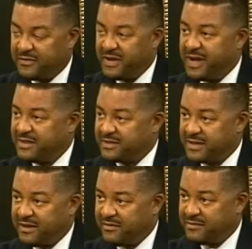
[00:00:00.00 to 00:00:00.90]
the
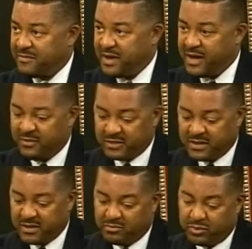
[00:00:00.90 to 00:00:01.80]
fiance of the
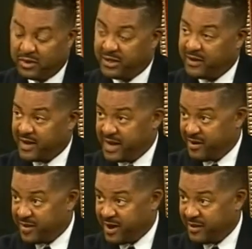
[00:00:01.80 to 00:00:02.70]
man was there pulling
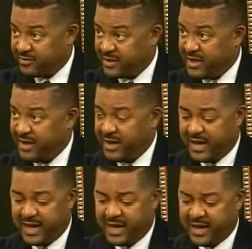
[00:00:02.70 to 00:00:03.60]
her hair out,
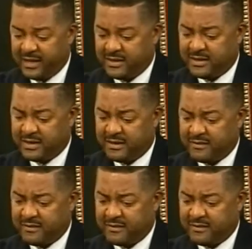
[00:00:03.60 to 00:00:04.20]
and